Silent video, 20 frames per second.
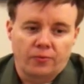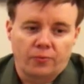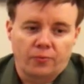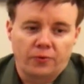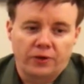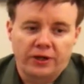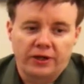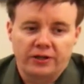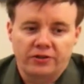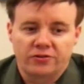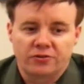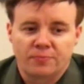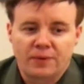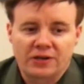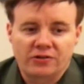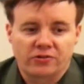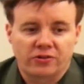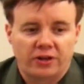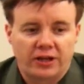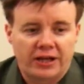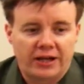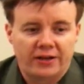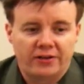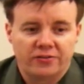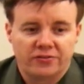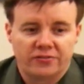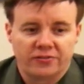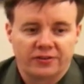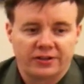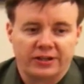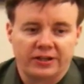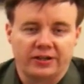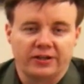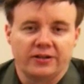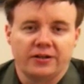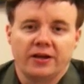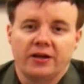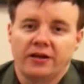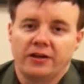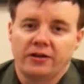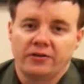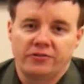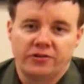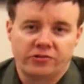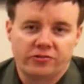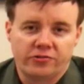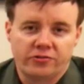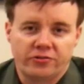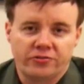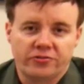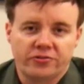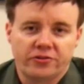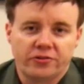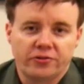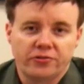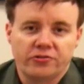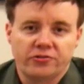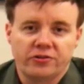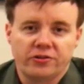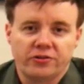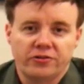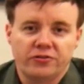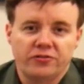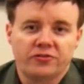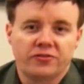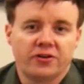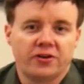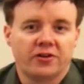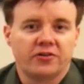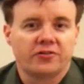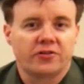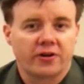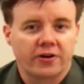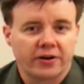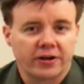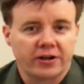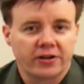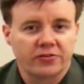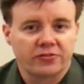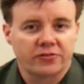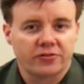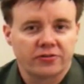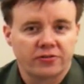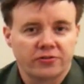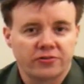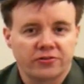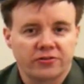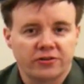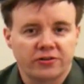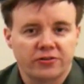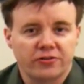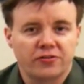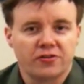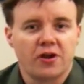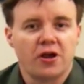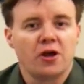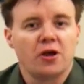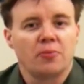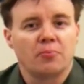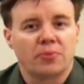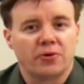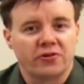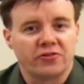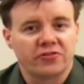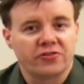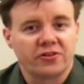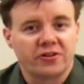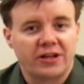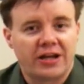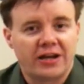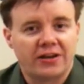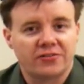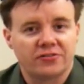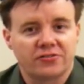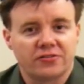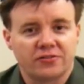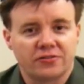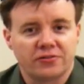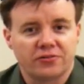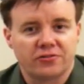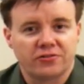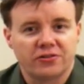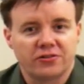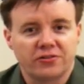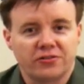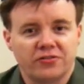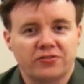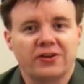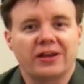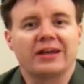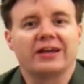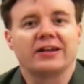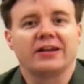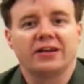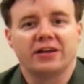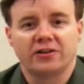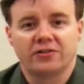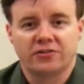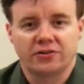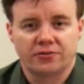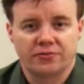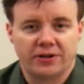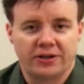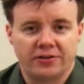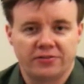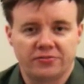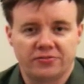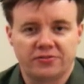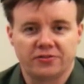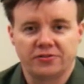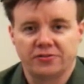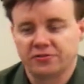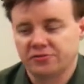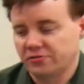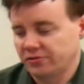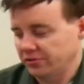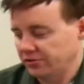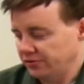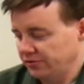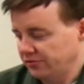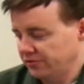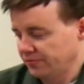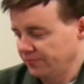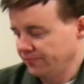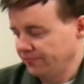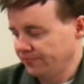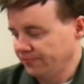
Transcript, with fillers: We specialize in digital solutions, targeted solutions, personalized solutions, and integrated solutions.